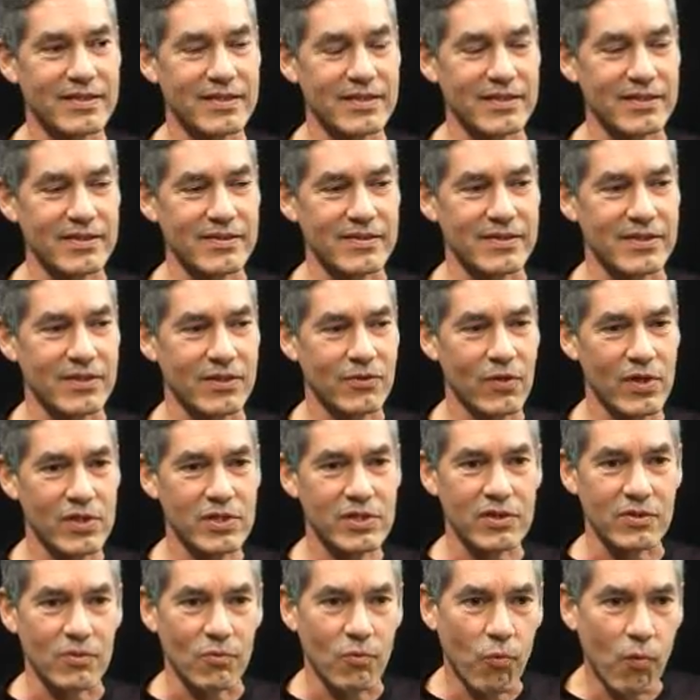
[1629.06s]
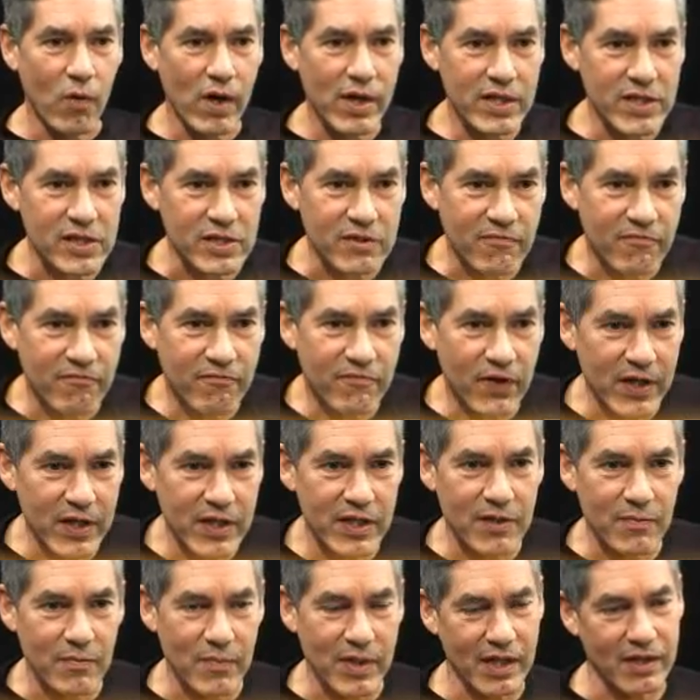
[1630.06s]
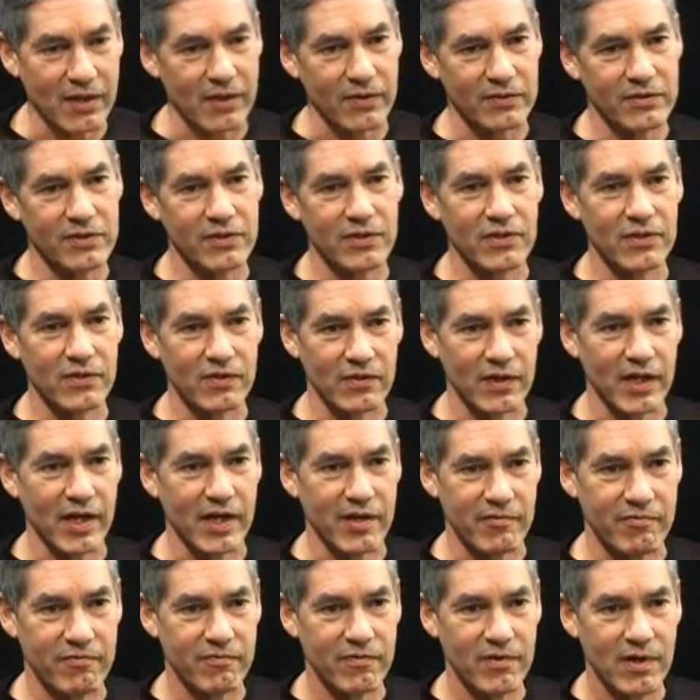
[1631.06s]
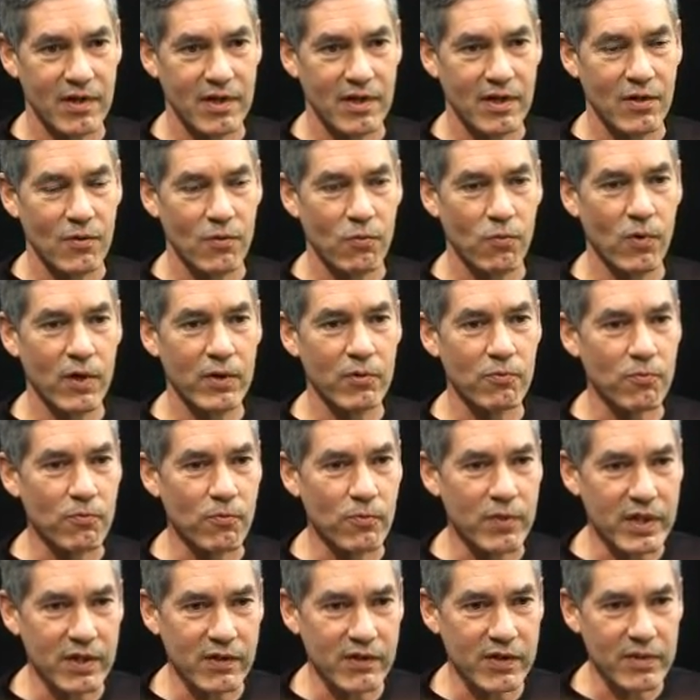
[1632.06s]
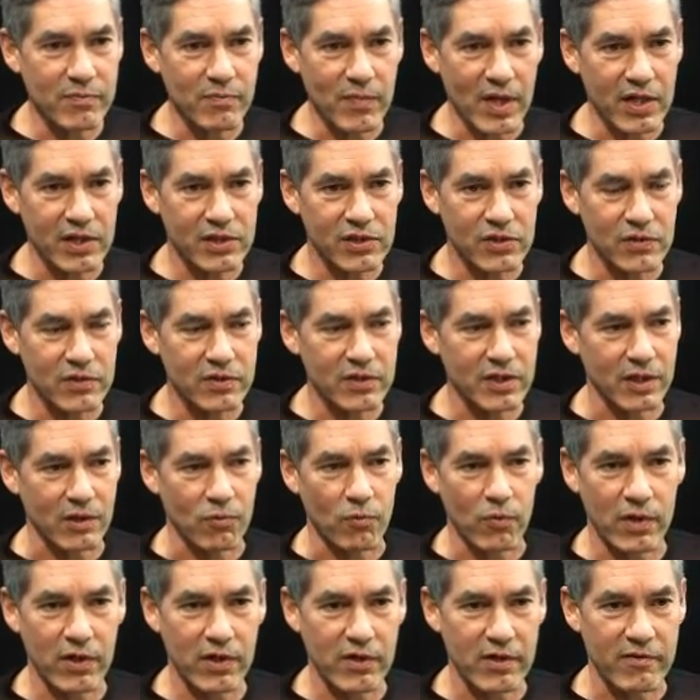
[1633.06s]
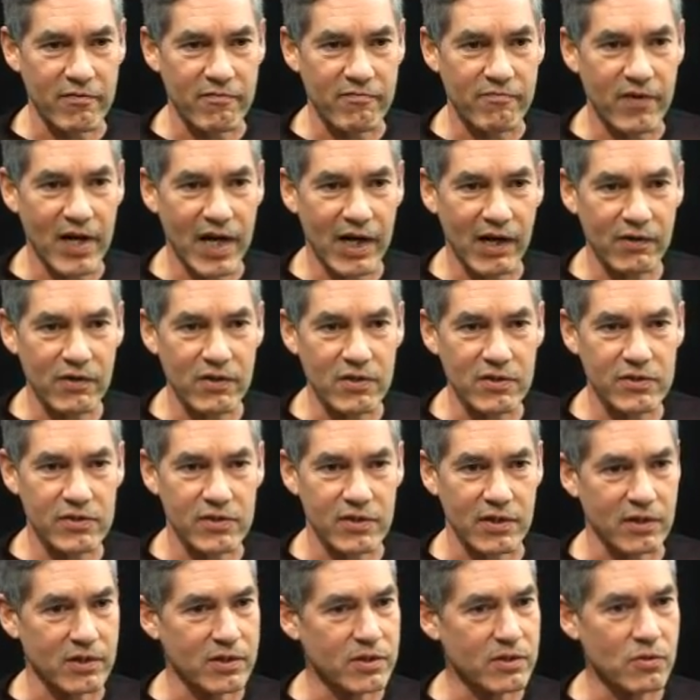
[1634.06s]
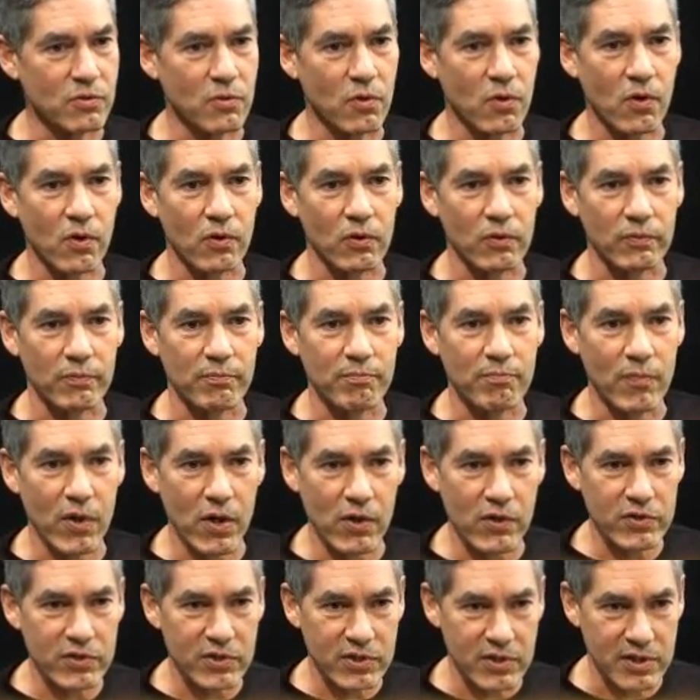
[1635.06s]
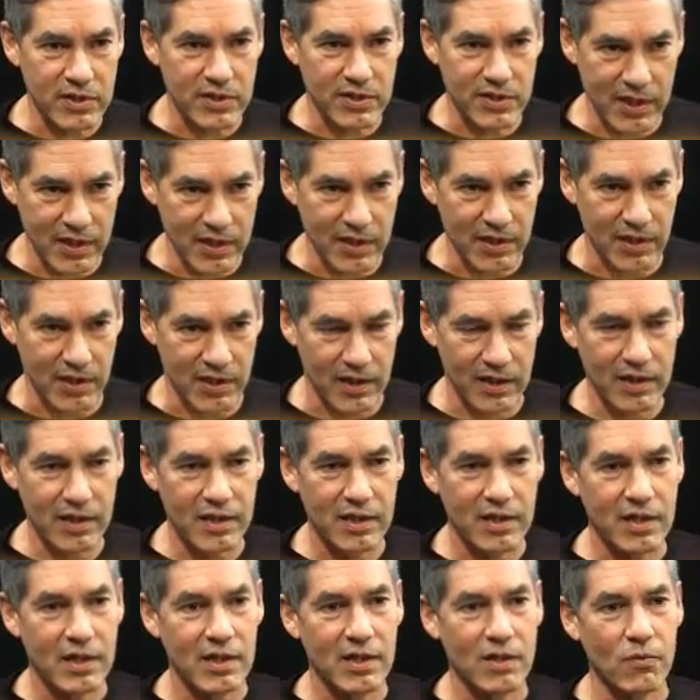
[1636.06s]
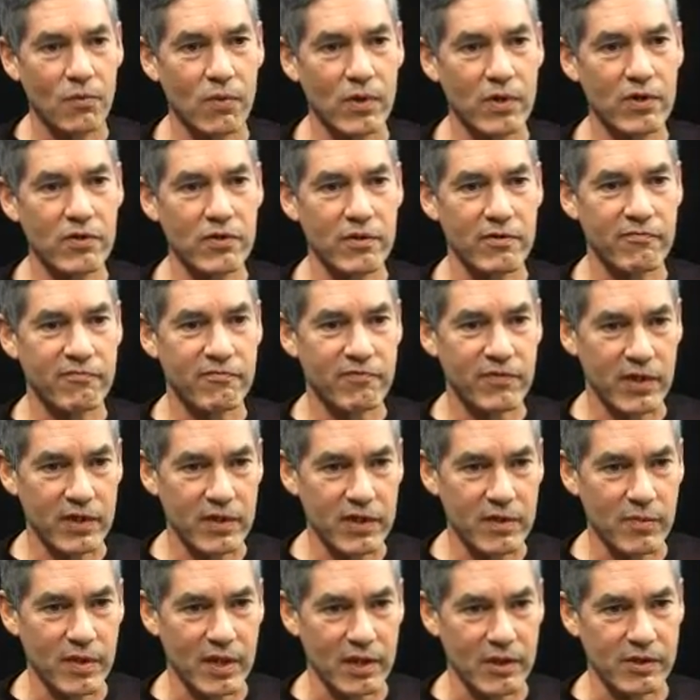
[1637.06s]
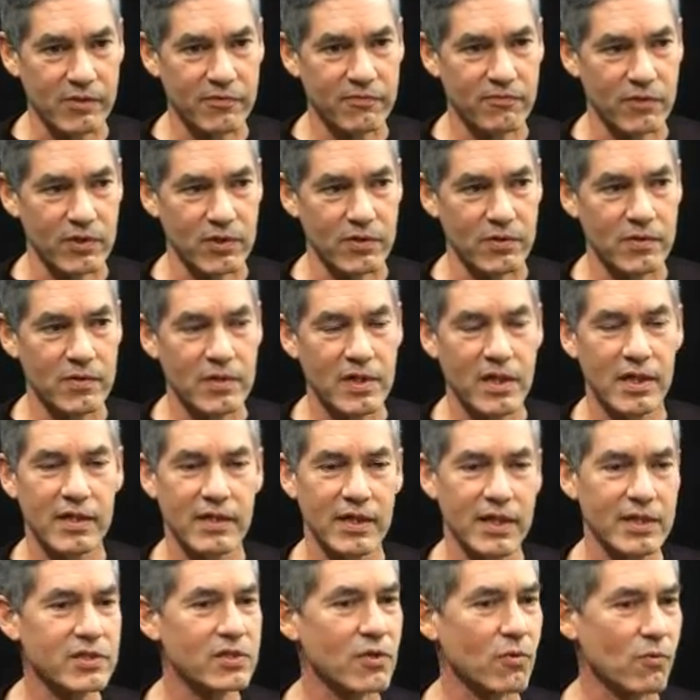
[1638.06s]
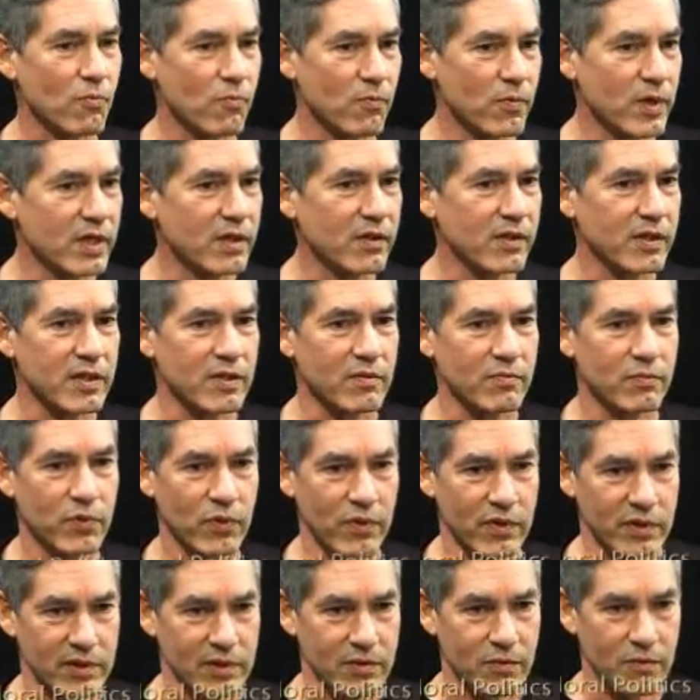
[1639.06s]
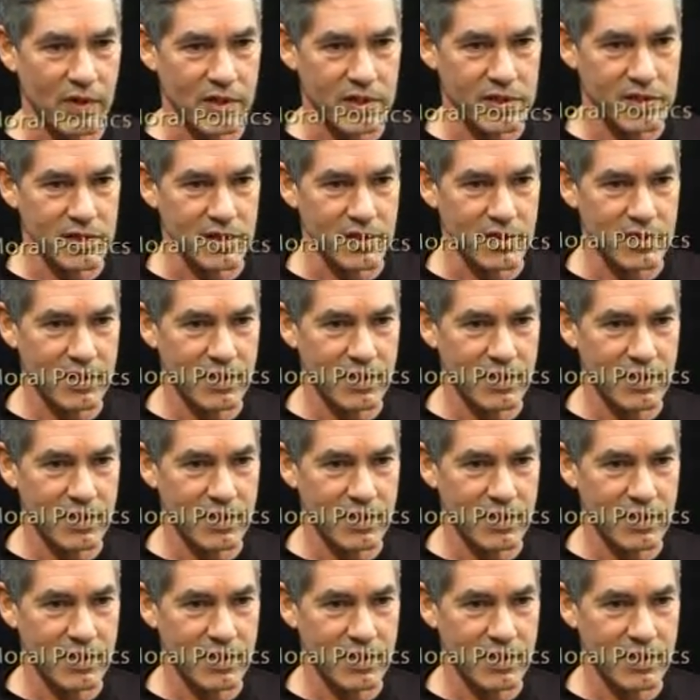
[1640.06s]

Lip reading: the question, what is fundamental to your life? What really makes you tick? What are the values that you hold most dear? What are the fundamentals for you? That's a really important question.